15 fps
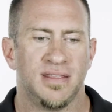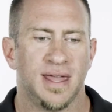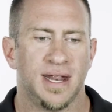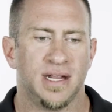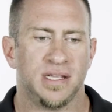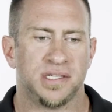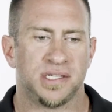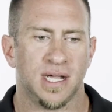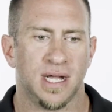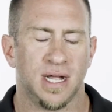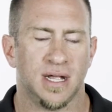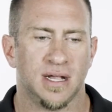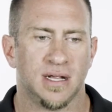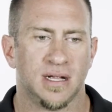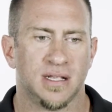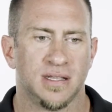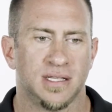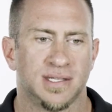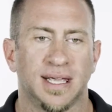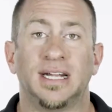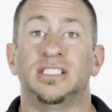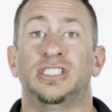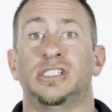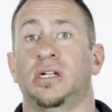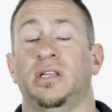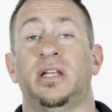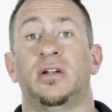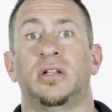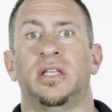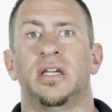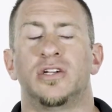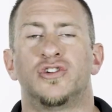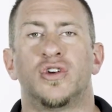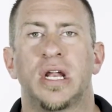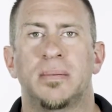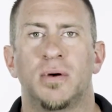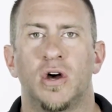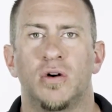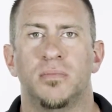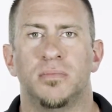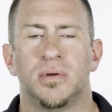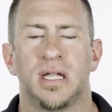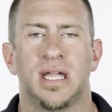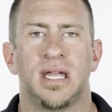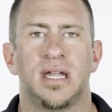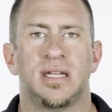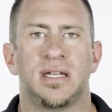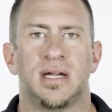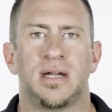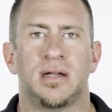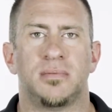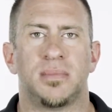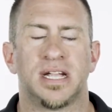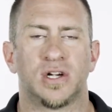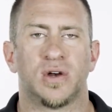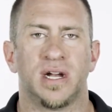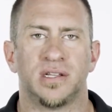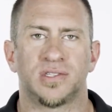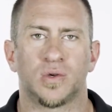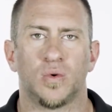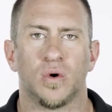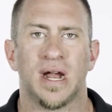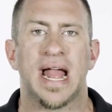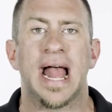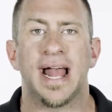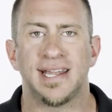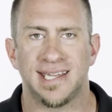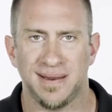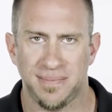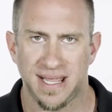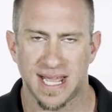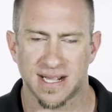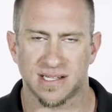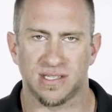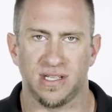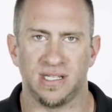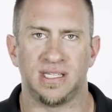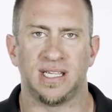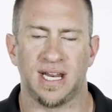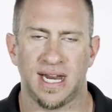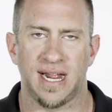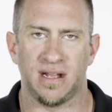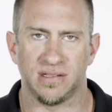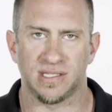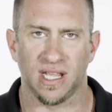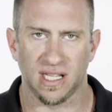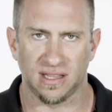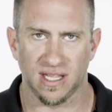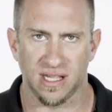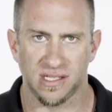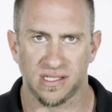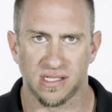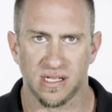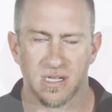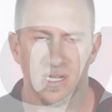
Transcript: That is, it's like literally a dream home. And my credit score had to be excellent to get a house like this